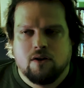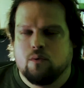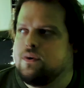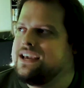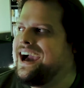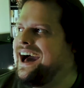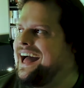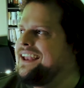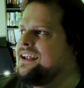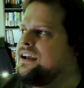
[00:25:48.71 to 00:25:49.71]
We
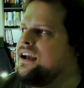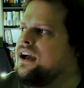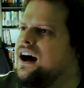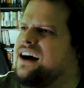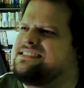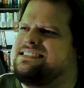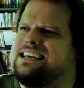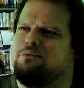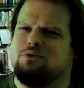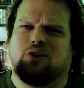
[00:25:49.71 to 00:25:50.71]
got a
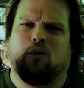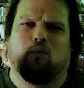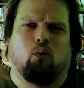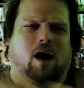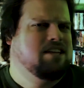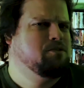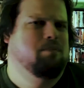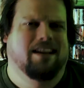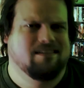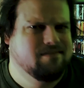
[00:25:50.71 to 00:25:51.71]
sequel to
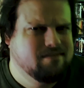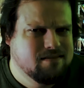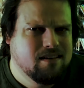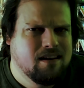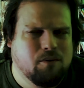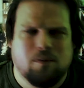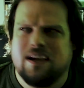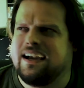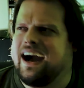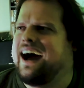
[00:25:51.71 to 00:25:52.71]
Watchmen. We
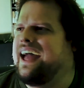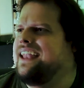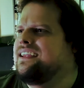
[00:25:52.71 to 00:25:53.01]
got